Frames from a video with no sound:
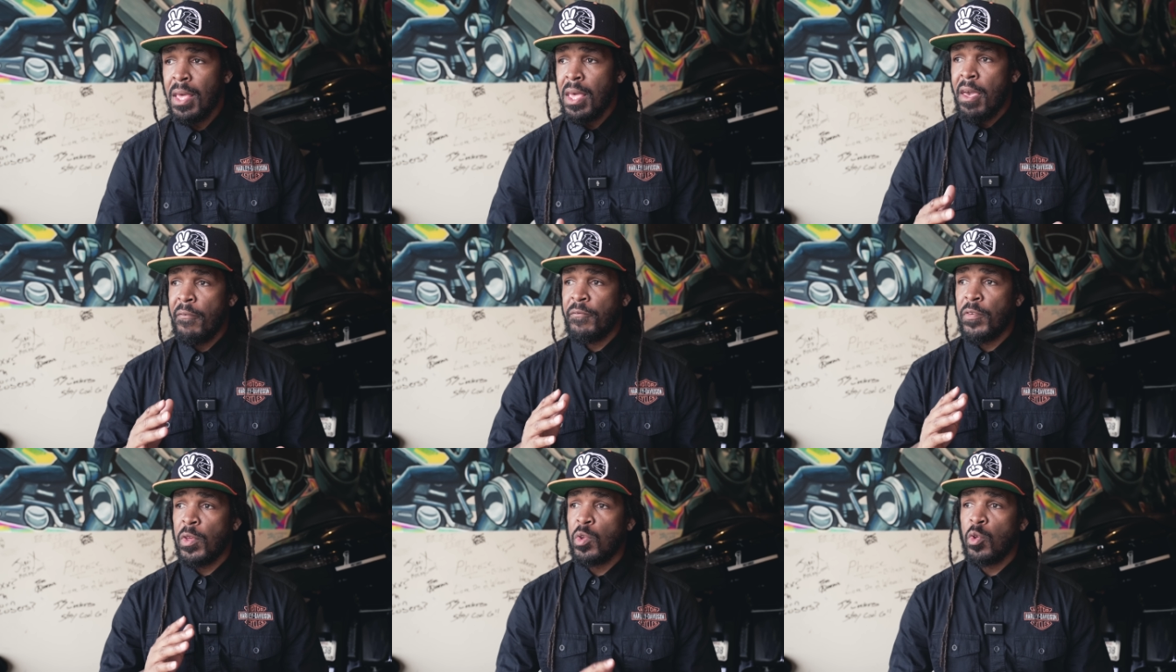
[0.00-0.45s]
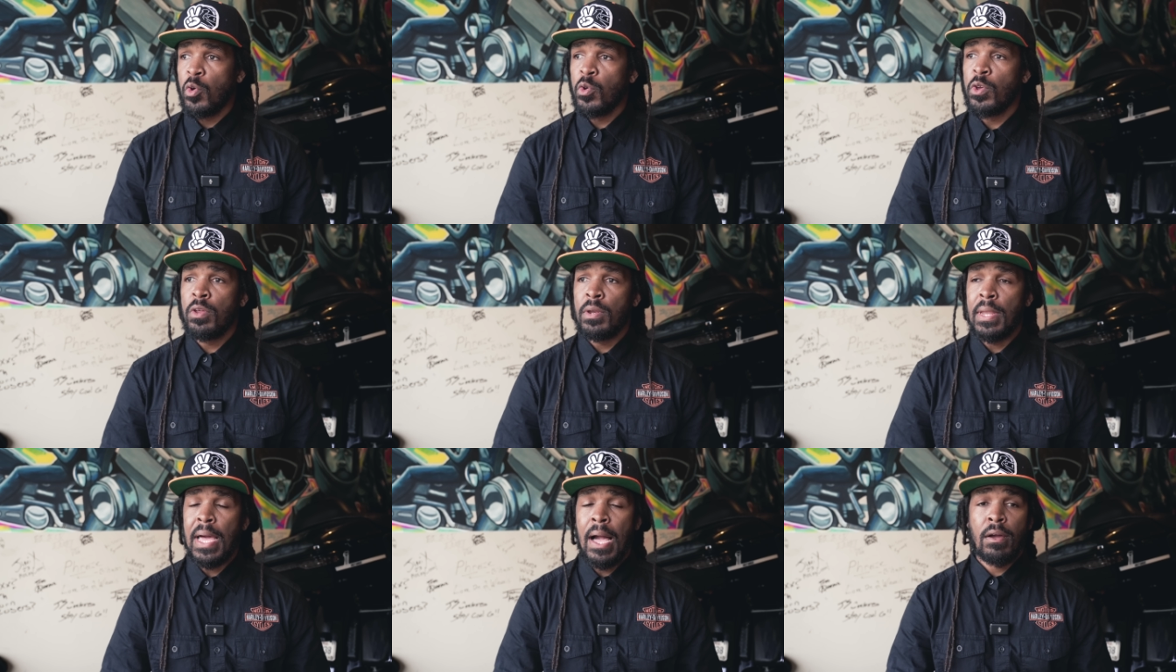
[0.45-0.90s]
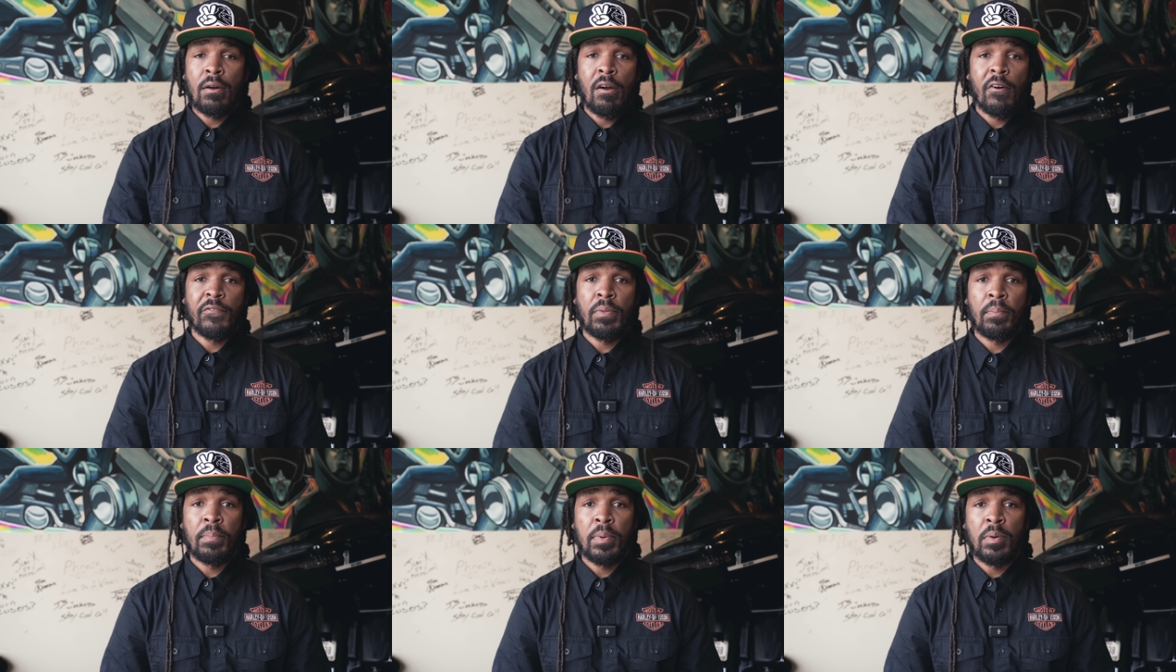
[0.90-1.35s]
if you know you're not
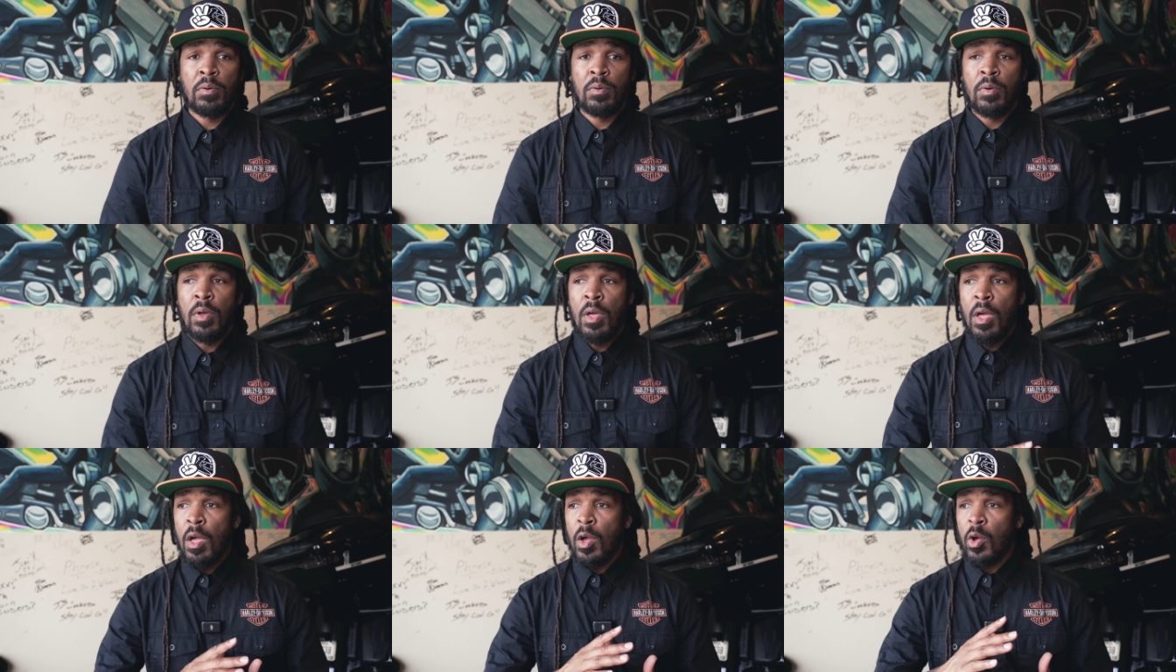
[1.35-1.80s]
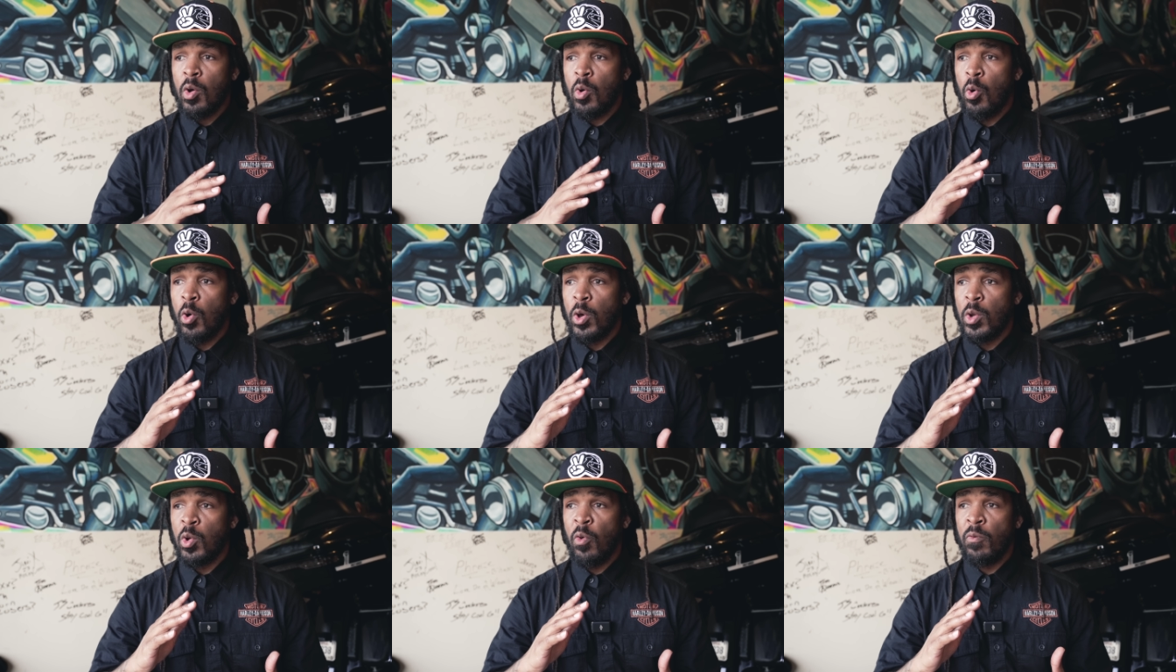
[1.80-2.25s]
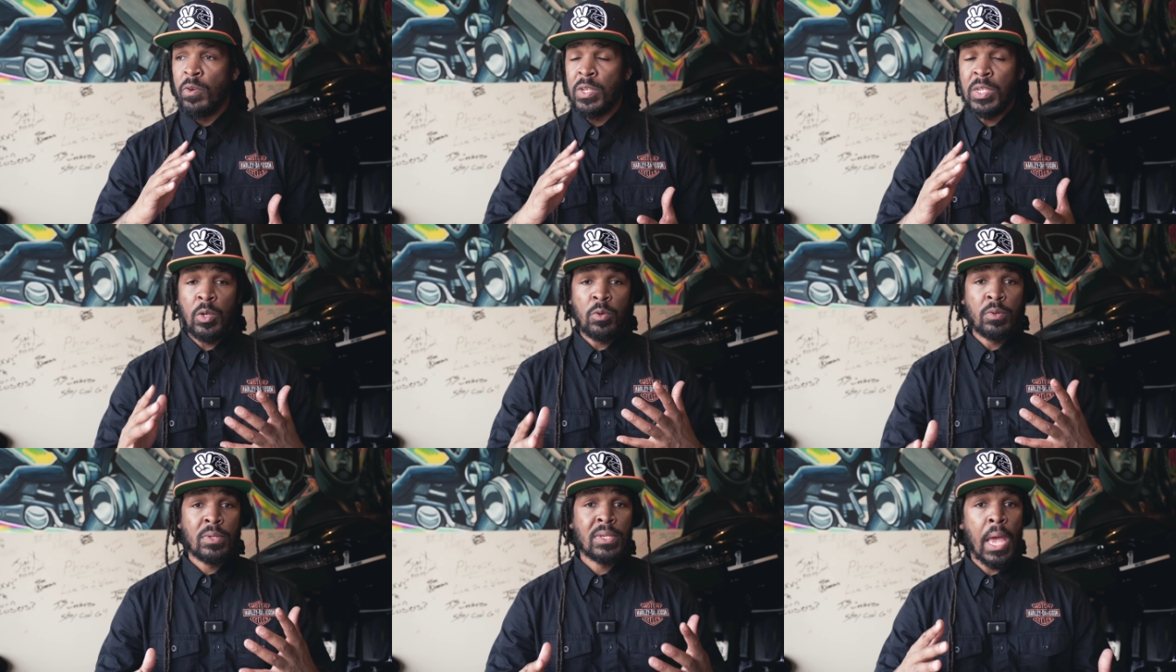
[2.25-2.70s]
comfortable going over
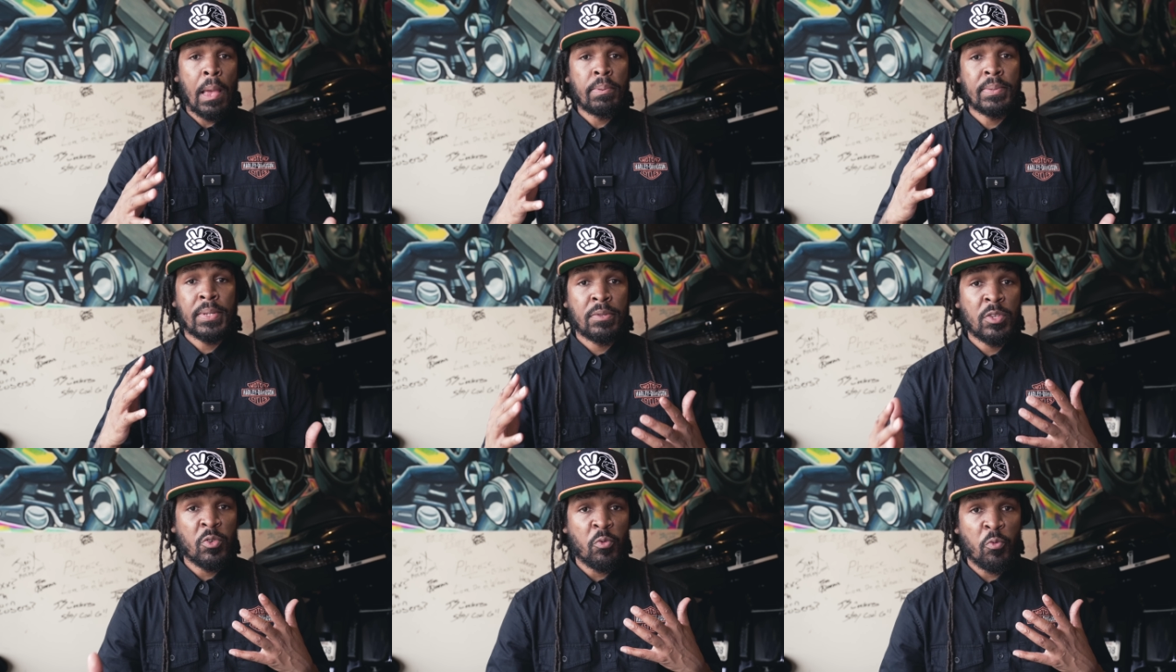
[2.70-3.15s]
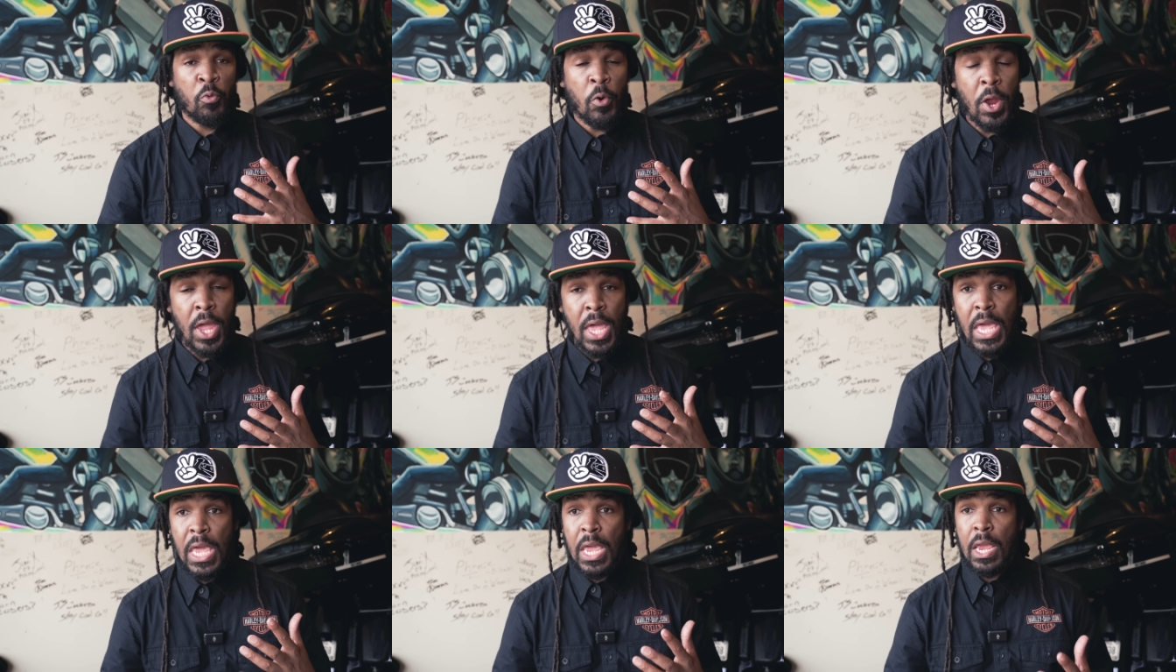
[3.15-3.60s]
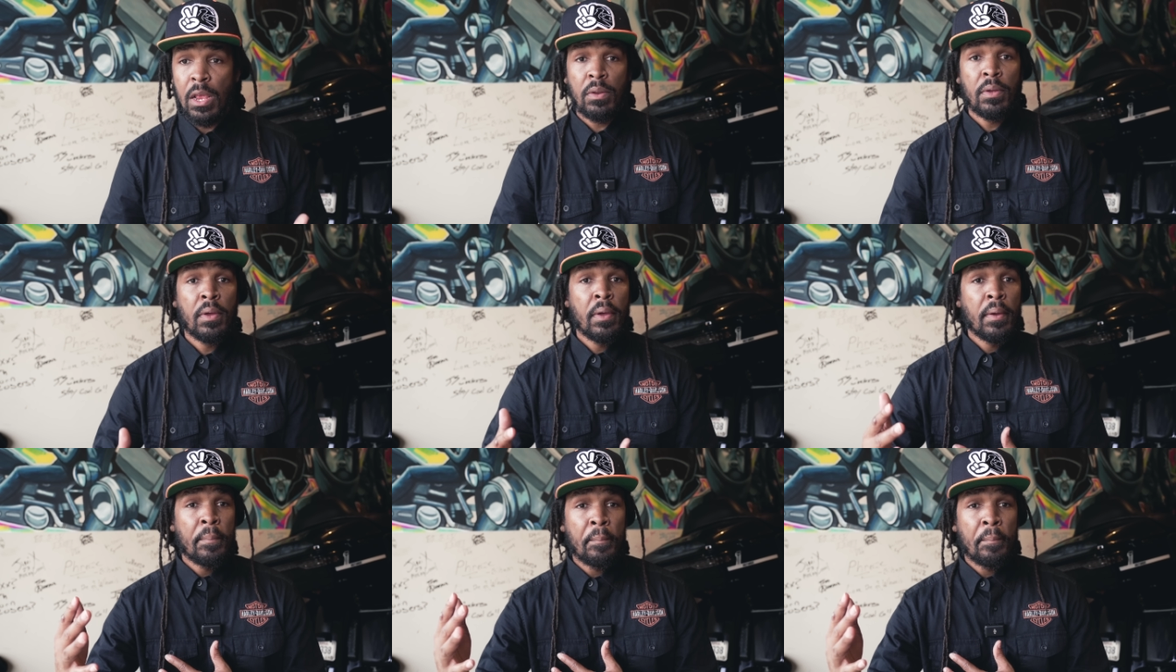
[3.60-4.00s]
certain types of terrain,